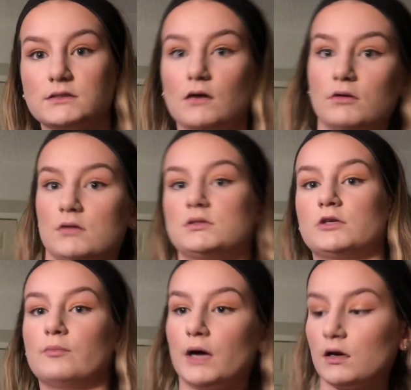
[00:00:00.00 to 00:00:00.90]
don't go
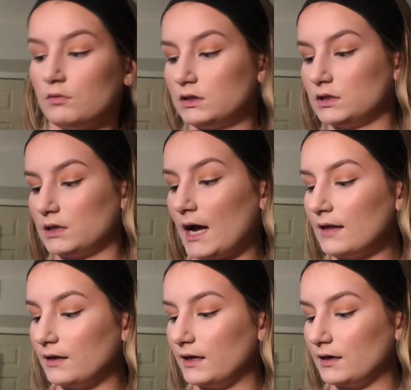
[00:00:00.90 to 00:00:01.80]
too buck with the
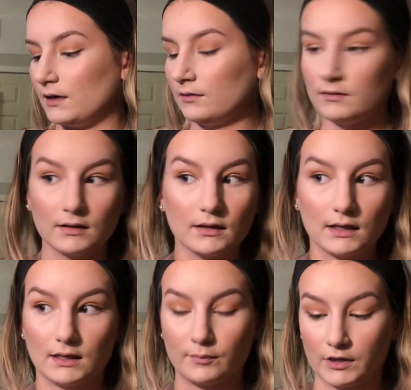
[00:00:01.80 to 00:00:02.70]
highlighter,
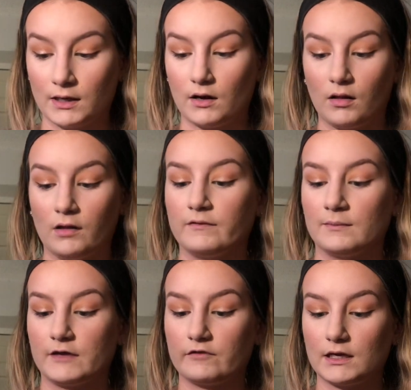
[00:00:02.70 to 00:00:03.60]
and I'm putting it all over
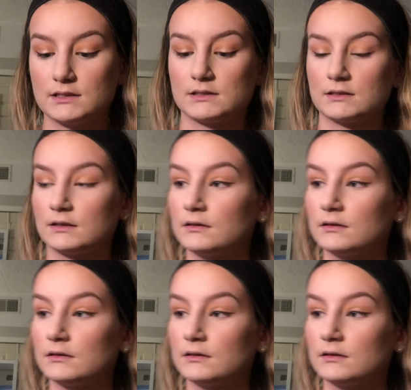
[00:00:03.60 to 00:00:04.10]
my face.